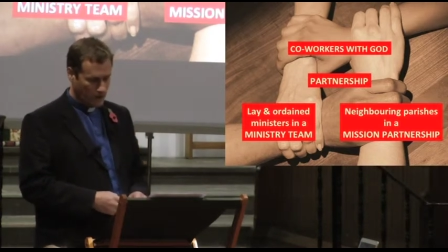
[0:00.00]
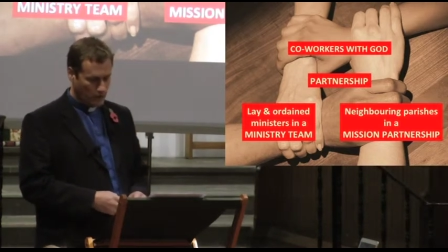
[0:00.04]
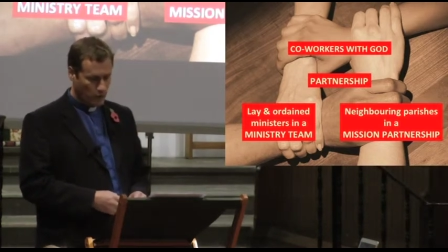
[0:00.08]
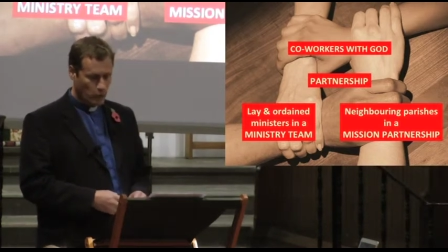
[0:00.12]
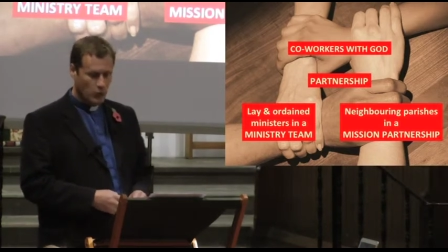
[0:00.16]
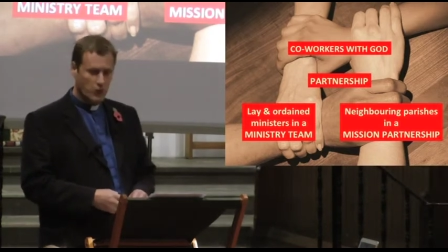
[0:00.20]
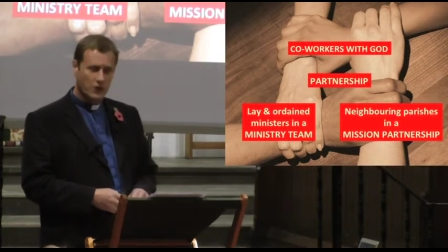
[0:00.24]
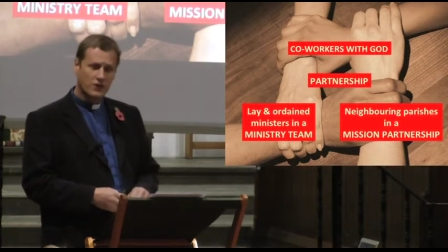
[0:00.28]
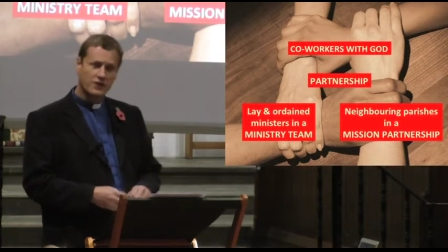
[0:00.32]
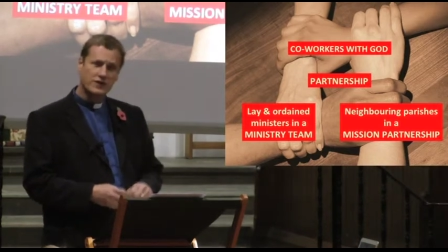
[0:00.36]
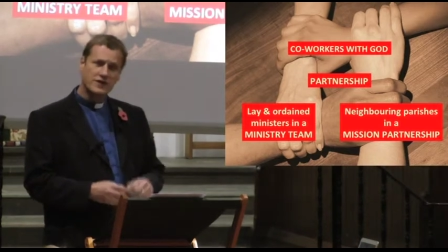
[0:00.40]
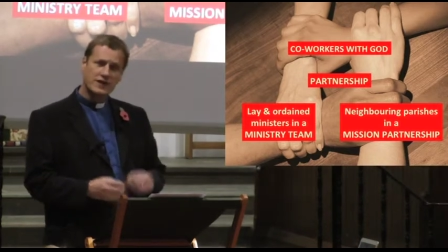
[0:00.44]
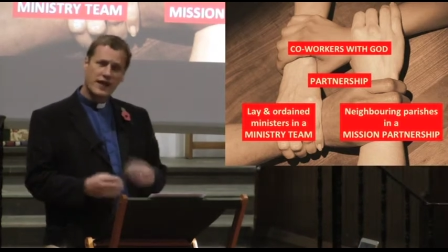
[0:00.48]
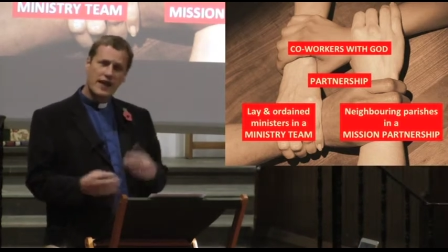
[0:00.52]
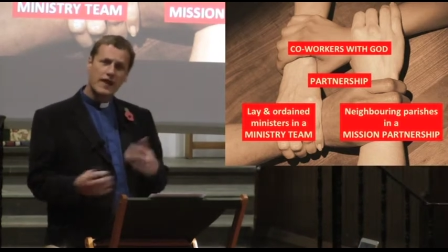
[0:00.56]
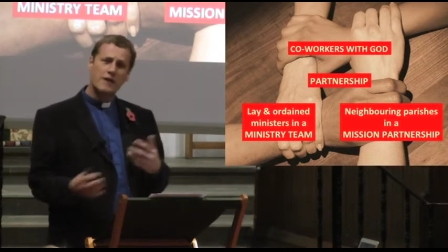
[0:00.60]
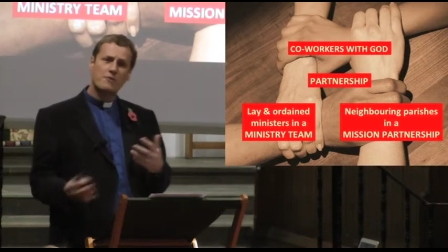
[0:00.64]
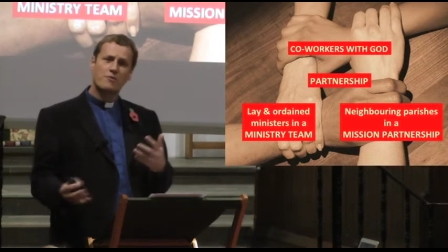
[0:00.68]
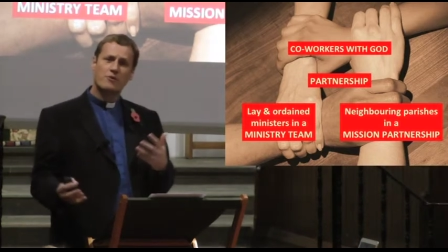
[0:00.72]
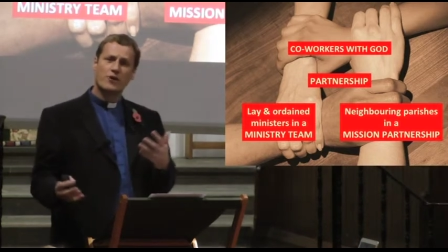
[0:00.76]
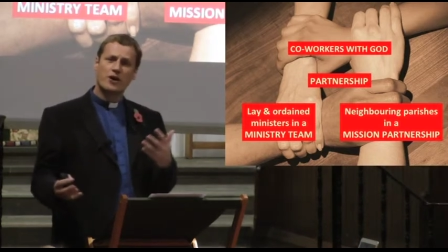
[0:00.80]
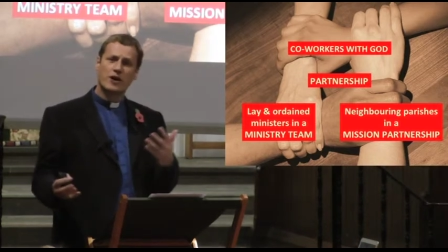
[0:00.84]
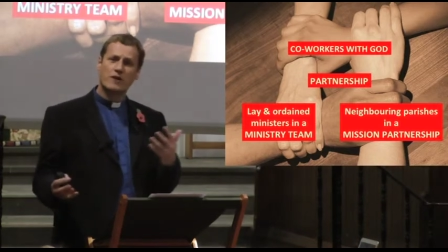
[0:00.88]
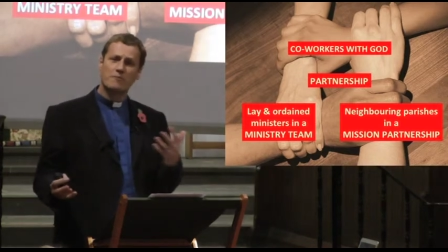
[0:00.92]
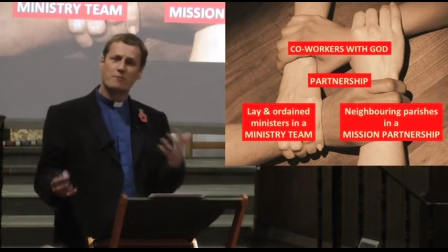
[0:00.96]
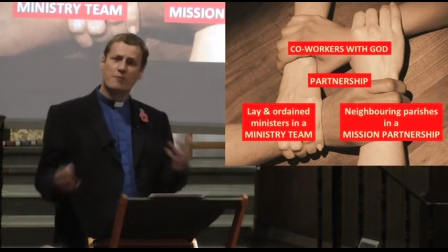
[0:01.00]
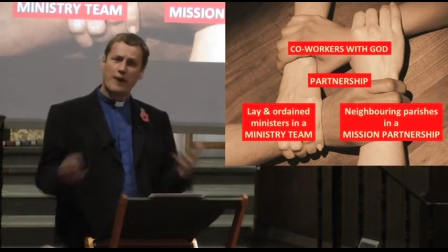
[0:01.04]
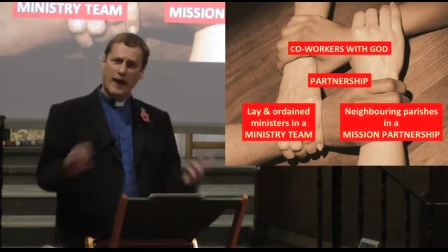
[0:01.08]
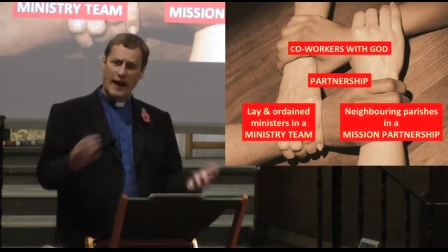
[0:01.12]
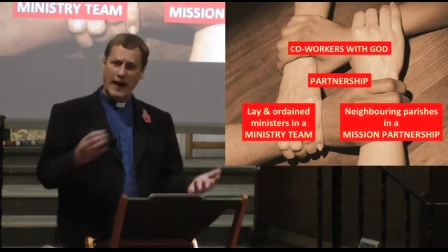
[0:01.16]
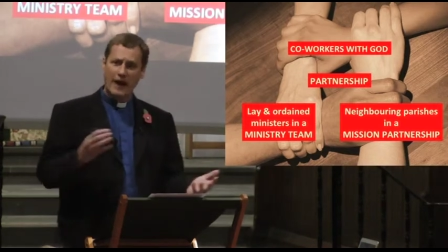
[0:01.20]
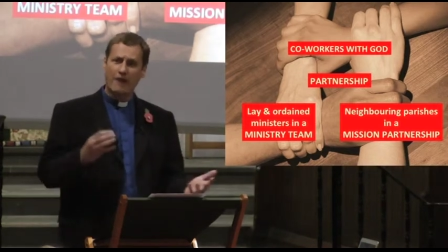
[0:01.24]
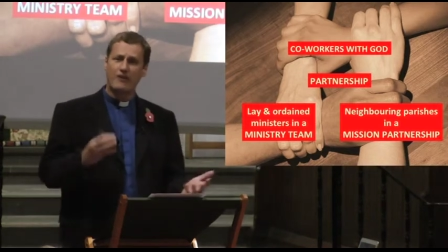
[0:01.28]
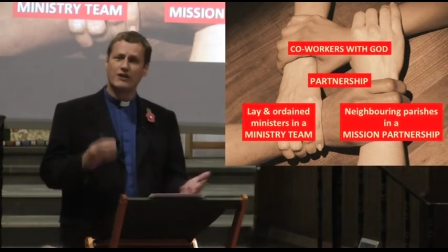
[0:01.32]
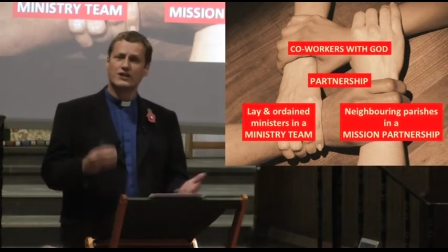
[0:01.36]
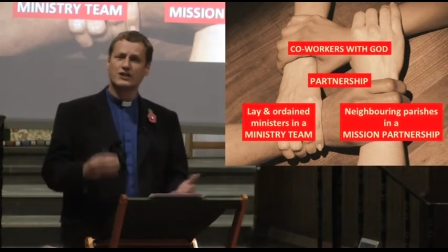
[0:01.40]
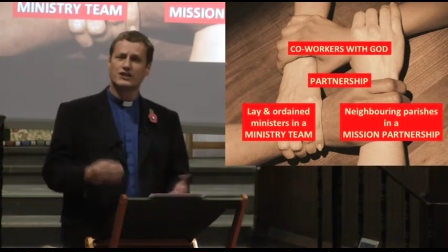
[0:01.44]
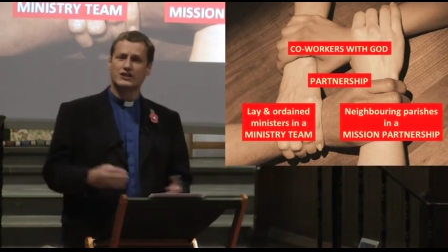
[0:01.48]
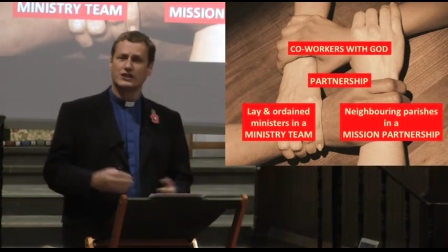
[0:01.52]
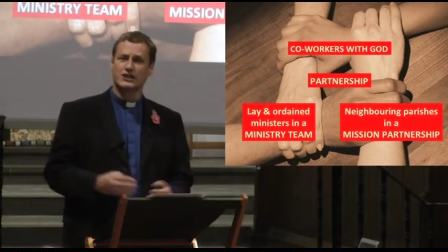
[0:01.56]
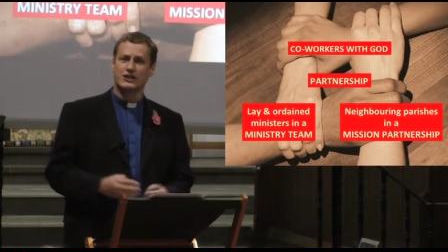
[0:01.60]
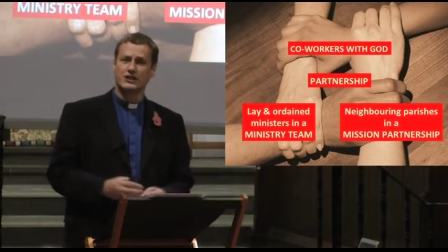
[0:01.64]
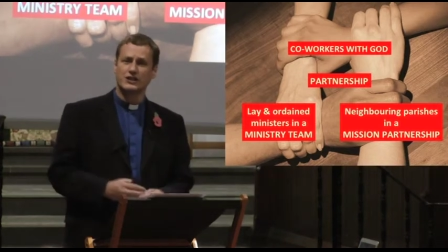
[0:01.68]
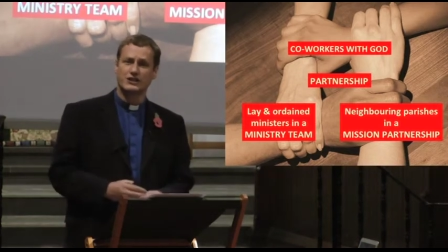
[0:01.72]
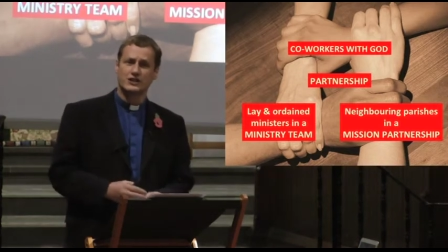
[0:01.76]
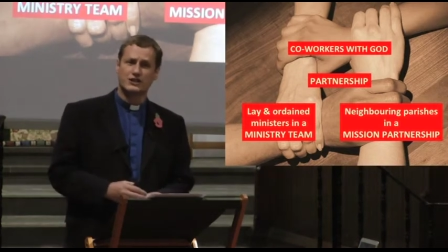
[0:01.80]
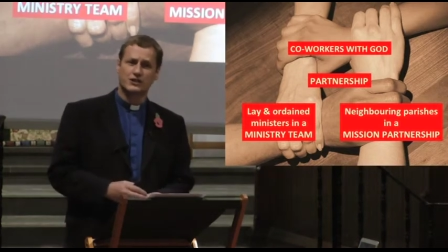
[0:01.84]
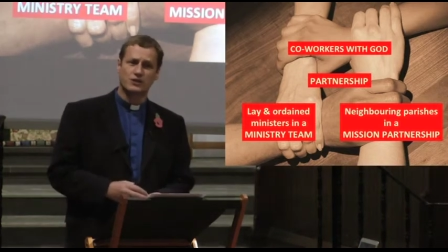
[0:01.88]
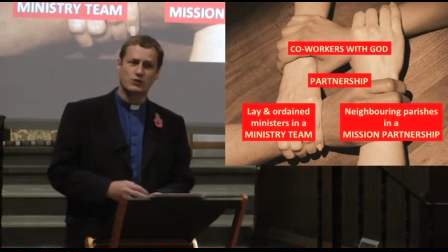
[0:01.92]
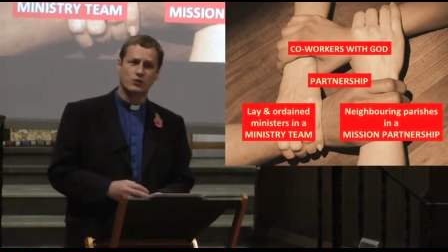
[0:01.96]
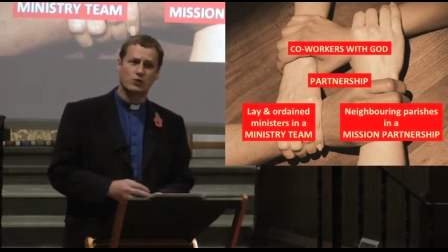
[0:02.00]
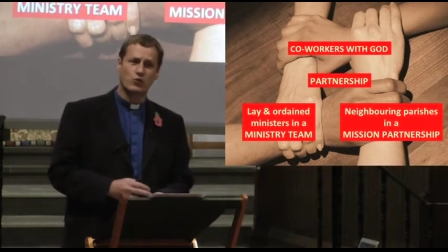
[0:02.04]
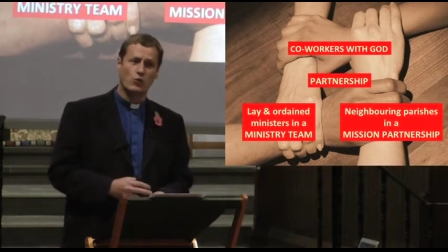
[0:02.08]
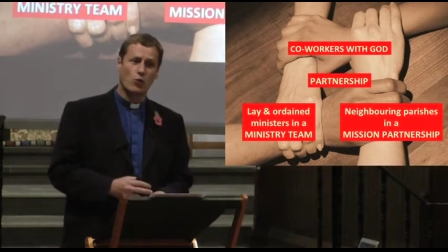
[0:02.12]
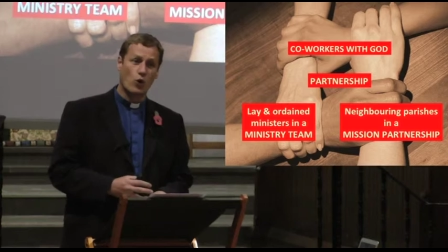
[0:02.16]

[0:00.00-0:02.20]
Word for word: with neighboring parishes